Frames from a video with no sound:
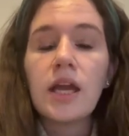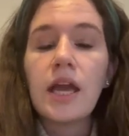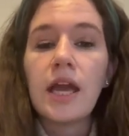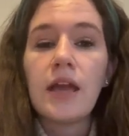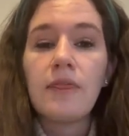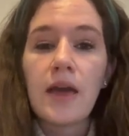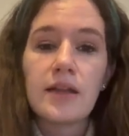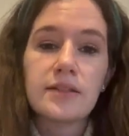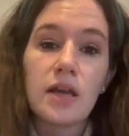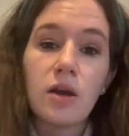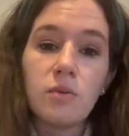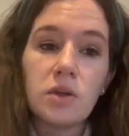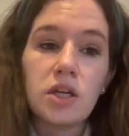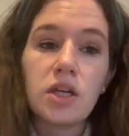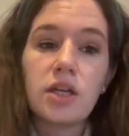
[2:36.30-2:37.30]
And that's how
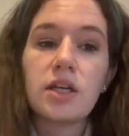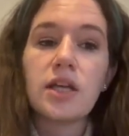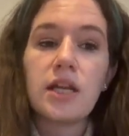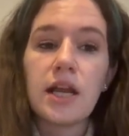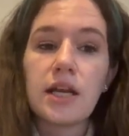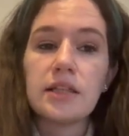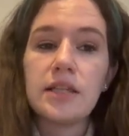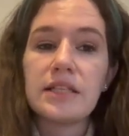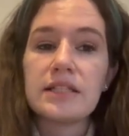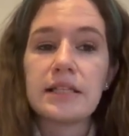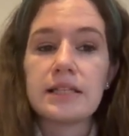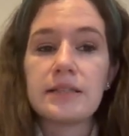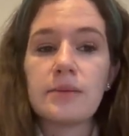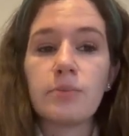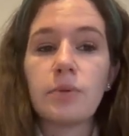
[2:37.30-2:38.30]
we could connect this
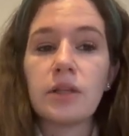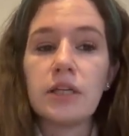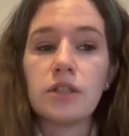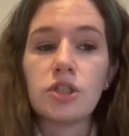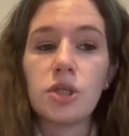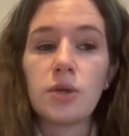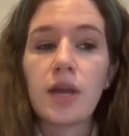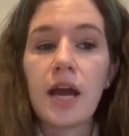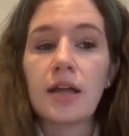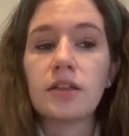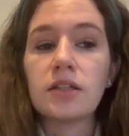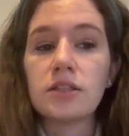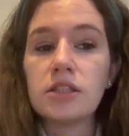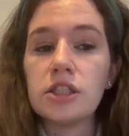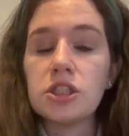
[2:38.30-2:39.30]
lesson plan to
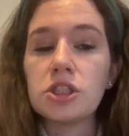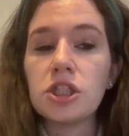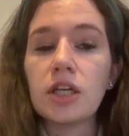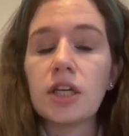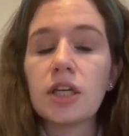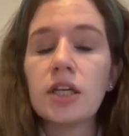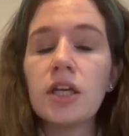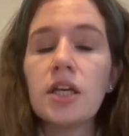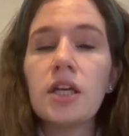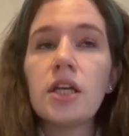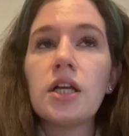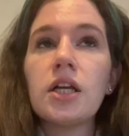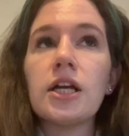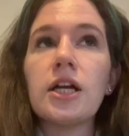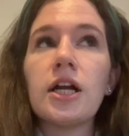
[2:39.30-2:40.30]
Catholic teaching.
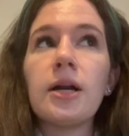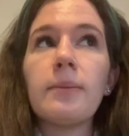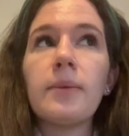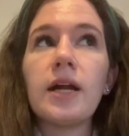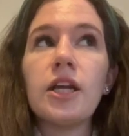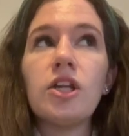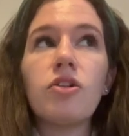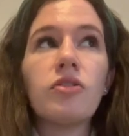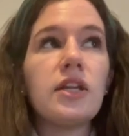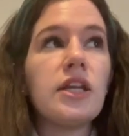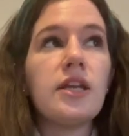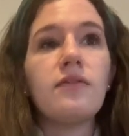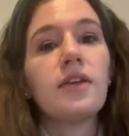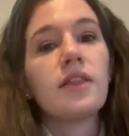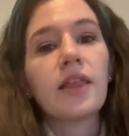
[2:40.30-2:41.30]
I know that
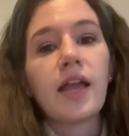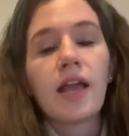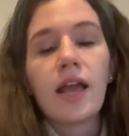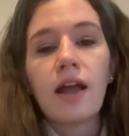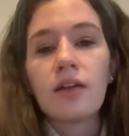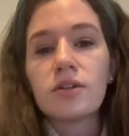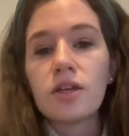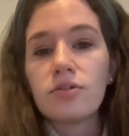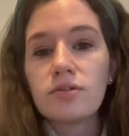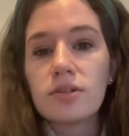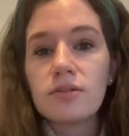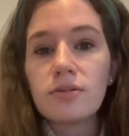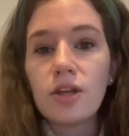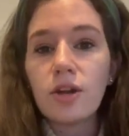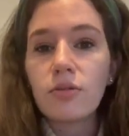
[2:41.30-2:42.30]
even as I
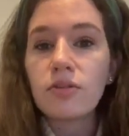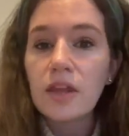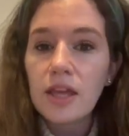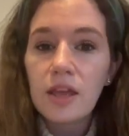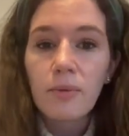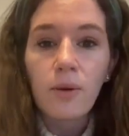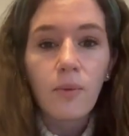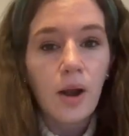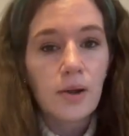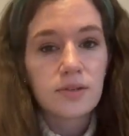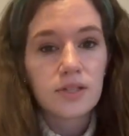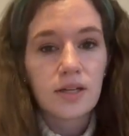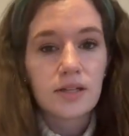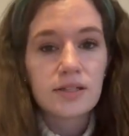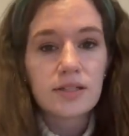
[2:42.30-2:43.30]
was, thinking about what I was
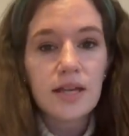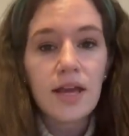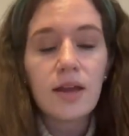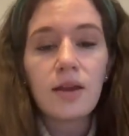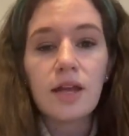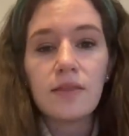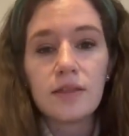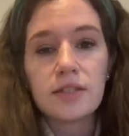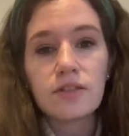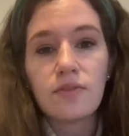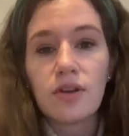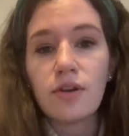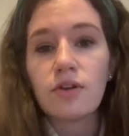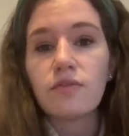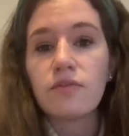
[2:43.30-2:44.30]
going to say in this
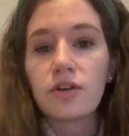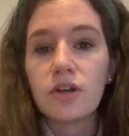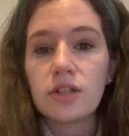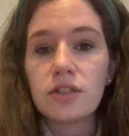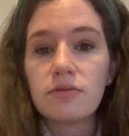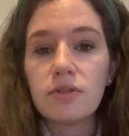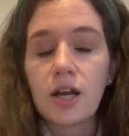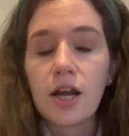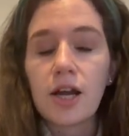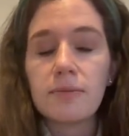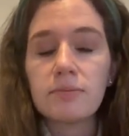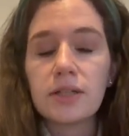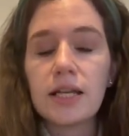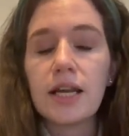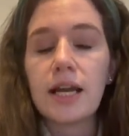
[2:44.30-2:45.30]
video for
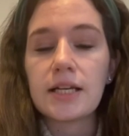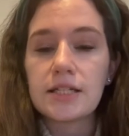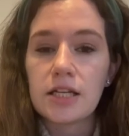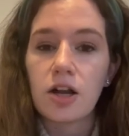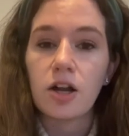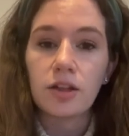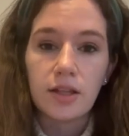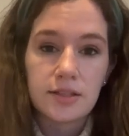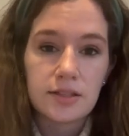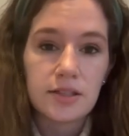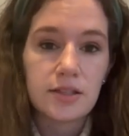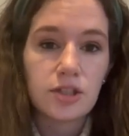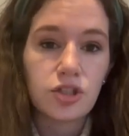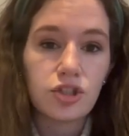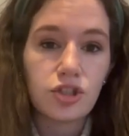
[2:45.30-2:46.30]
connecting our
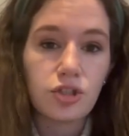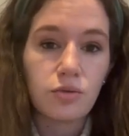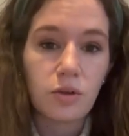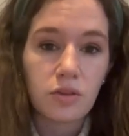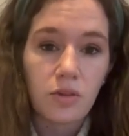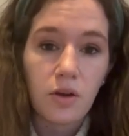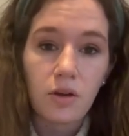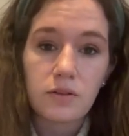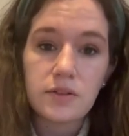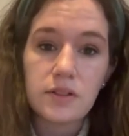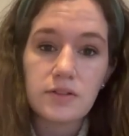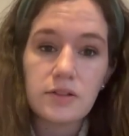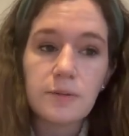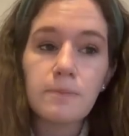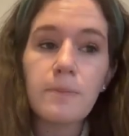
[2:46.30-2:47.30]
lessons to
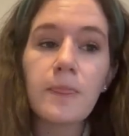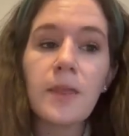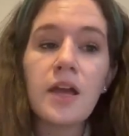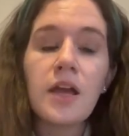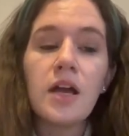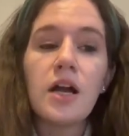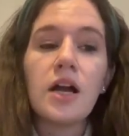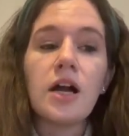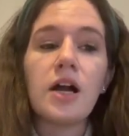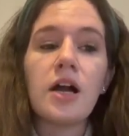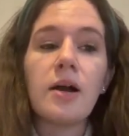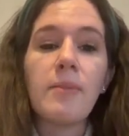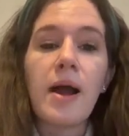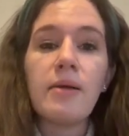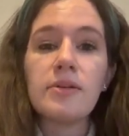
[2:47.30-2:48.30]
Catholicism,
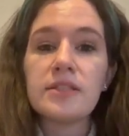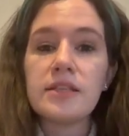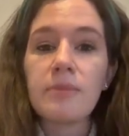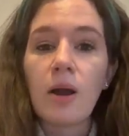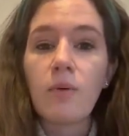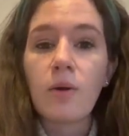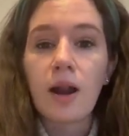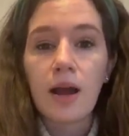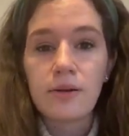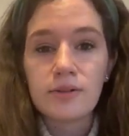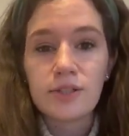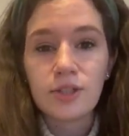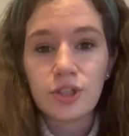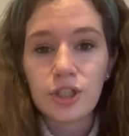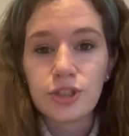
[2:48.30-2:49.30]
I was thinking about when I
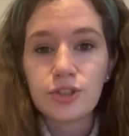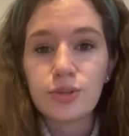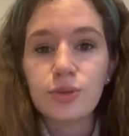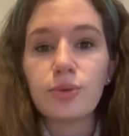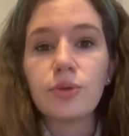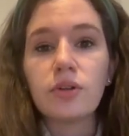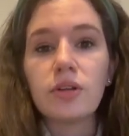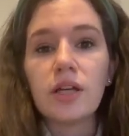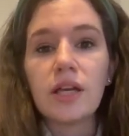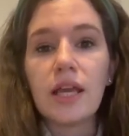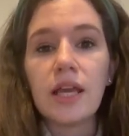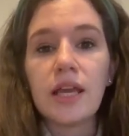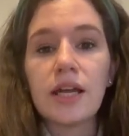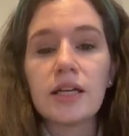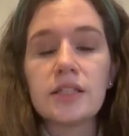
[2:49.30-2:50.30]
was in grade school.
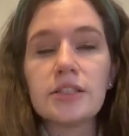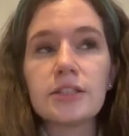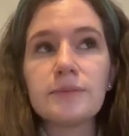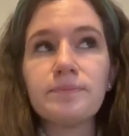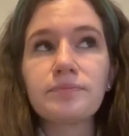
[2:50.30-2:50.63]
And,